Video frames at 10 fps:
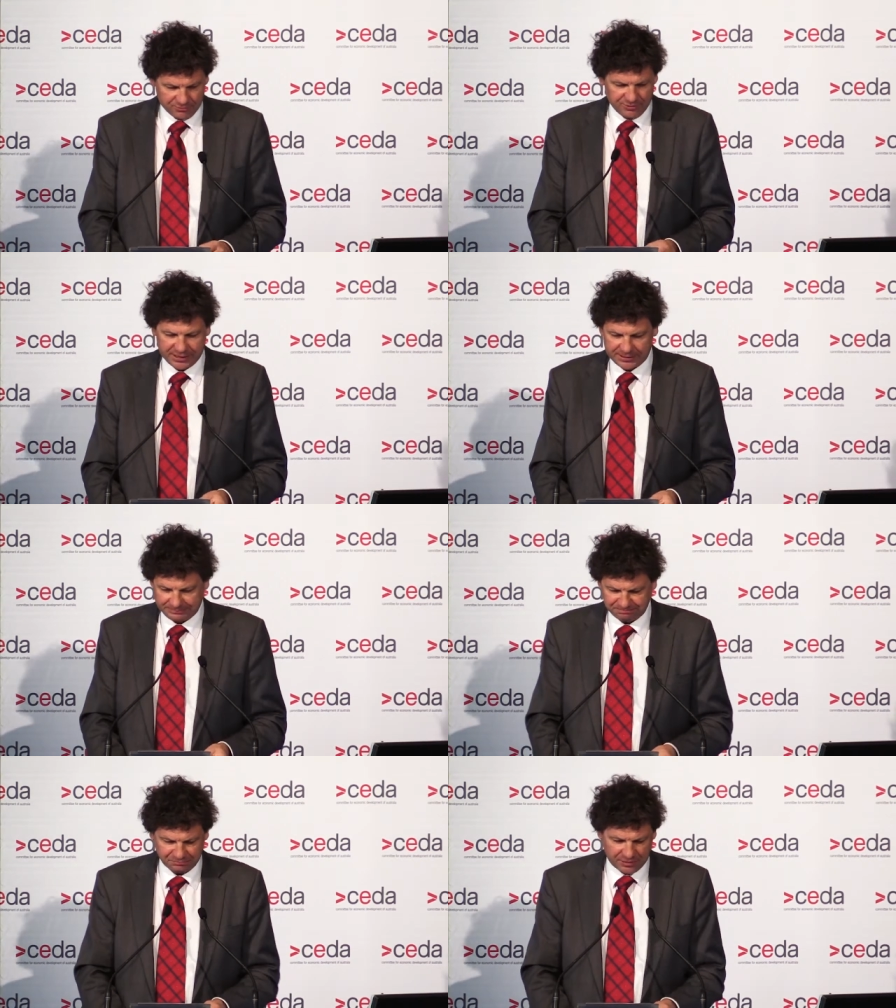Rick,
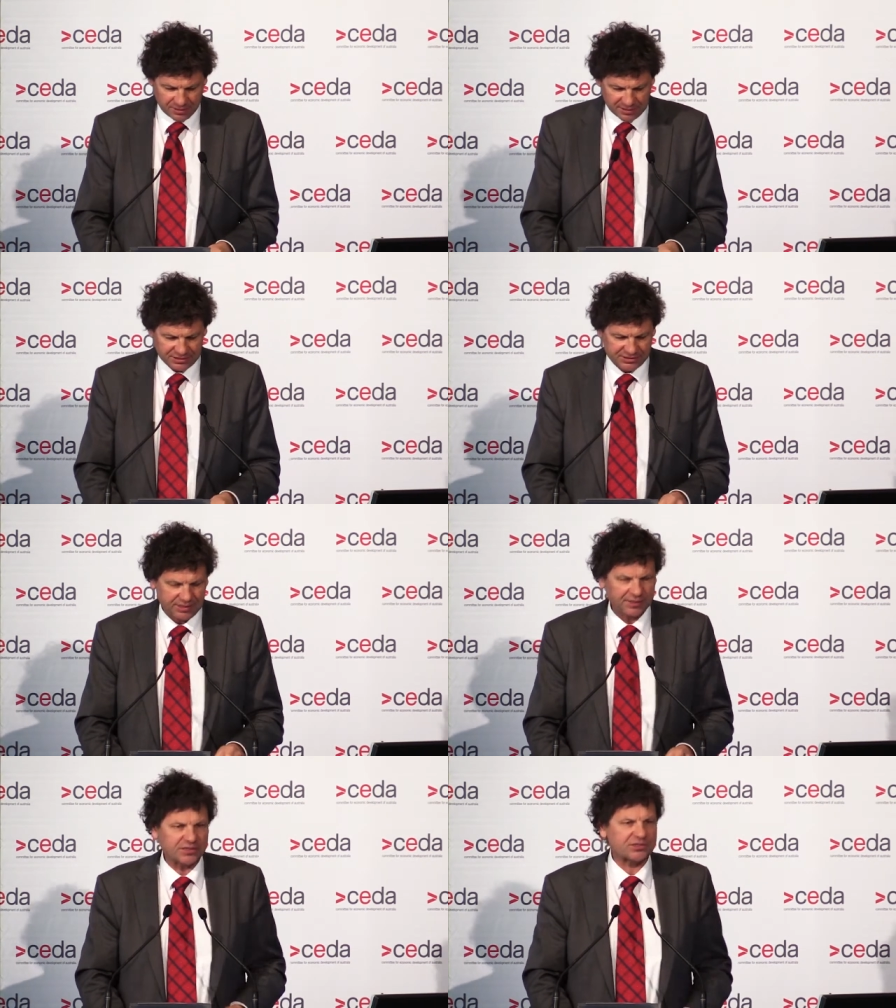I'm going to
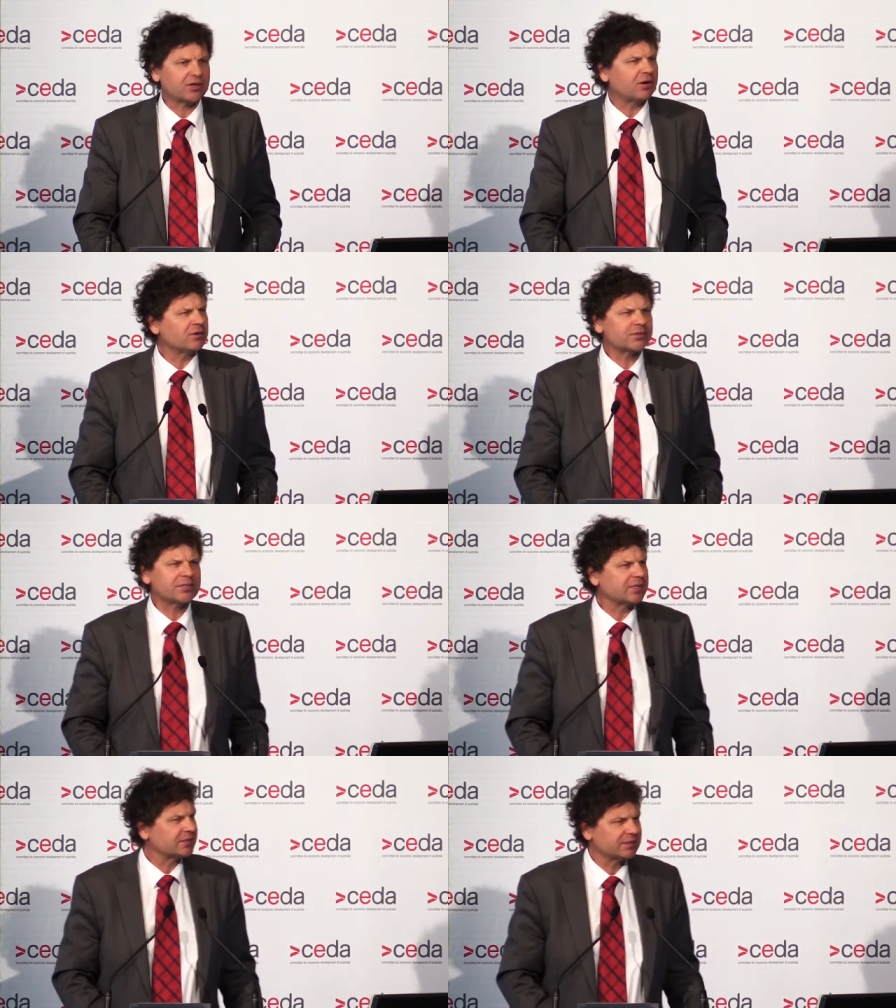say this, Coles
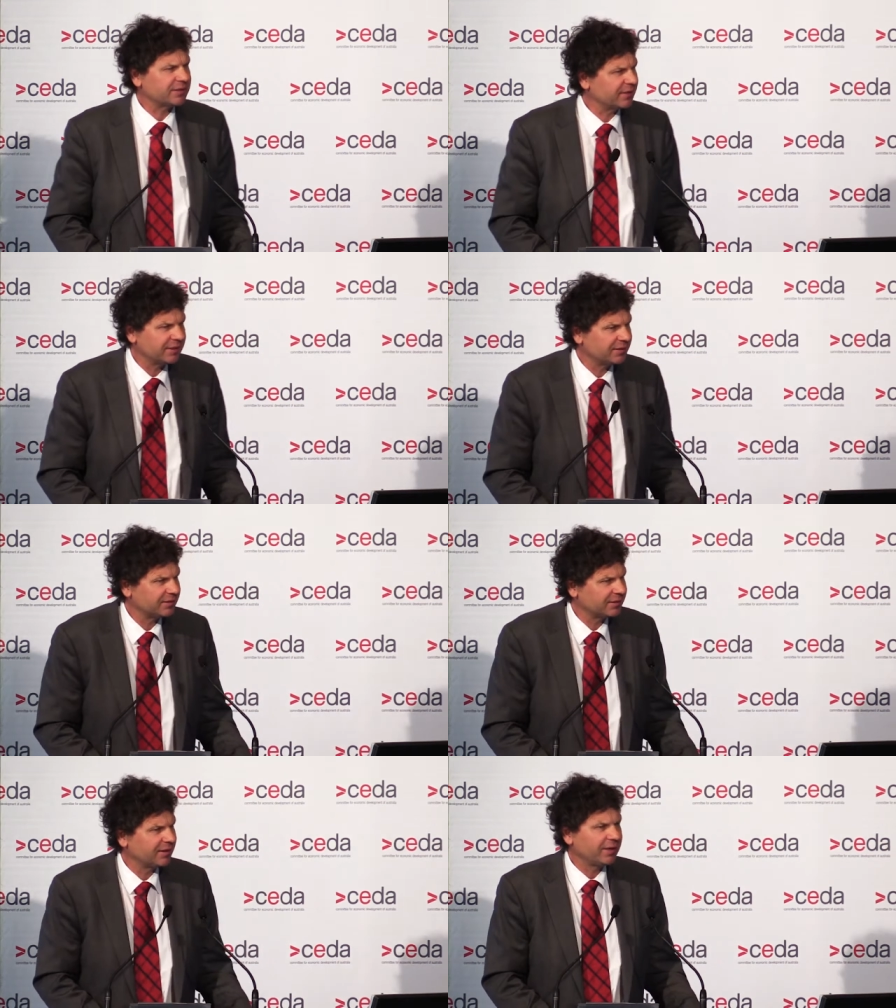doesn't
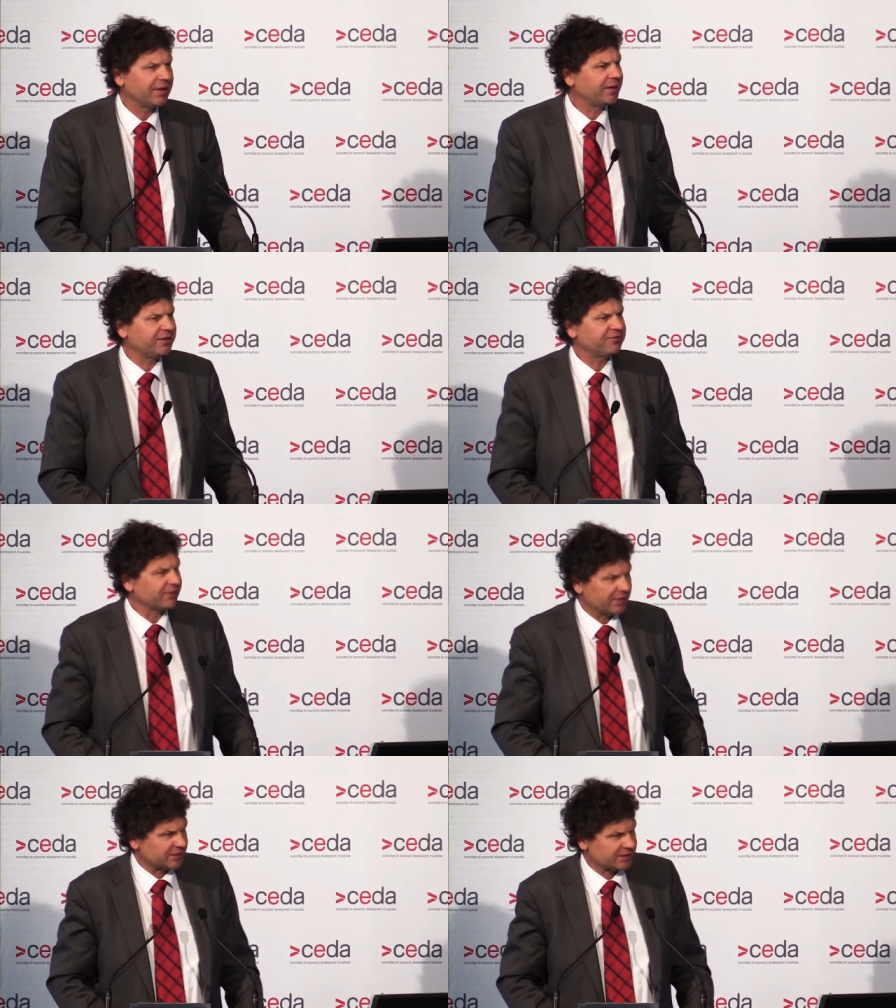need any
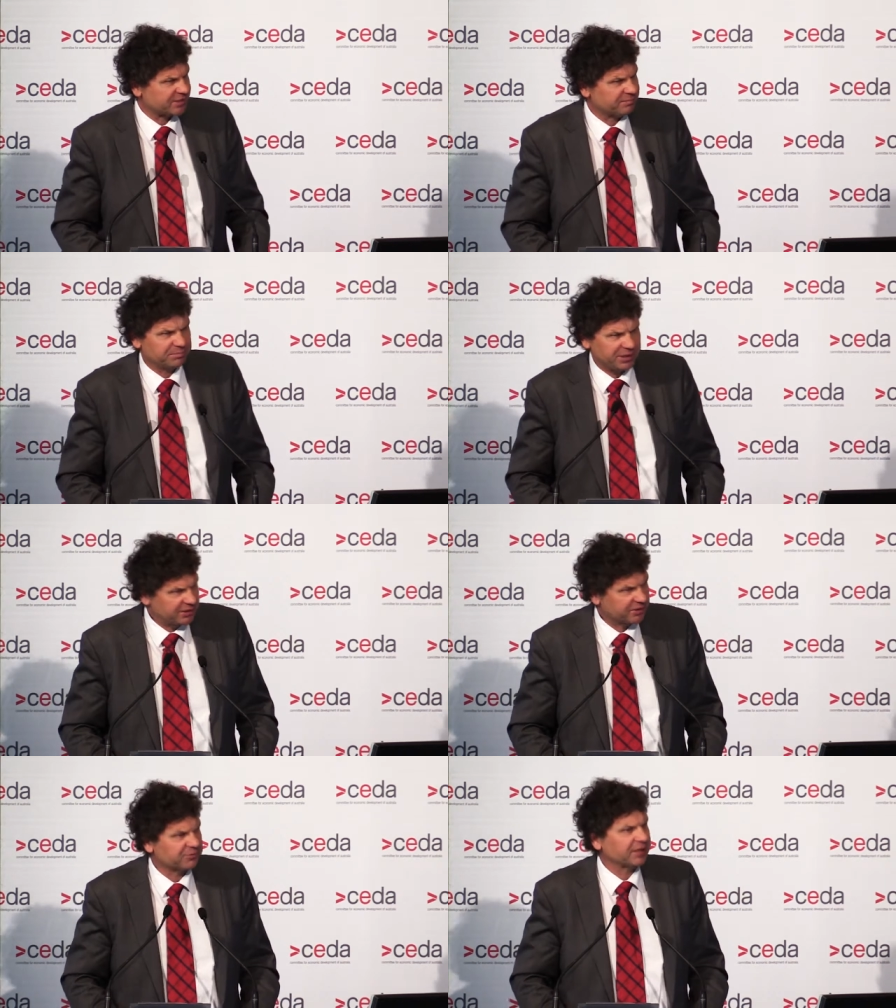friends. It's a
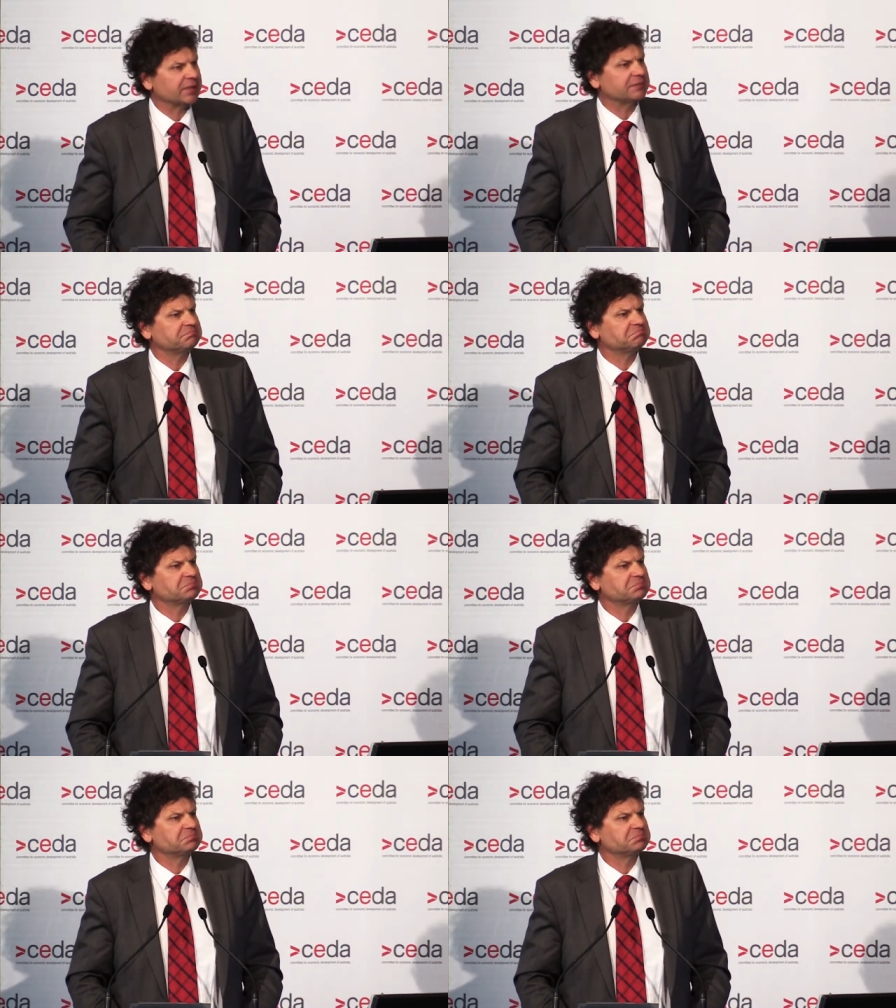big gorilla.